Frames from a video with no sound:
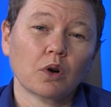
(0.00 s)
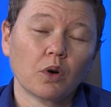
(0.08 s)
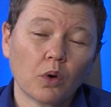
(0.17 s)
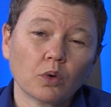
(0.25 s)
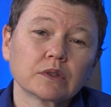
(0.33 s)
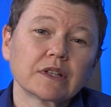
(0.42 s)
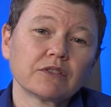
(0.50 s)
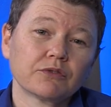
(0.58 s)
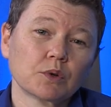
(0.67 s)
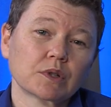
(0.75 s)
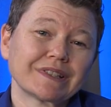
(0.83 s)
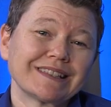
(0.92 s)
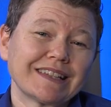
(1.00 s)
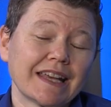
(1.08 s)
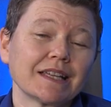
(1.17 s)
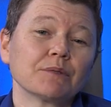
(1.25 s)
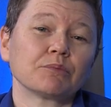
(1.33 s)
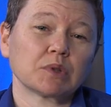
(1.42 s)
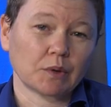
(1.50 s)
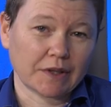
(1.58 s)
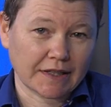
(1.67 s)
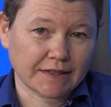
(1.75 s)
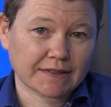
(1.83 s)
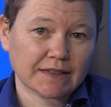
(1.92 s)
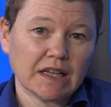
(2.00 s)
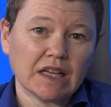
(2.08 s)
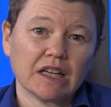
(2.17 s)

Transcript: only for state employees.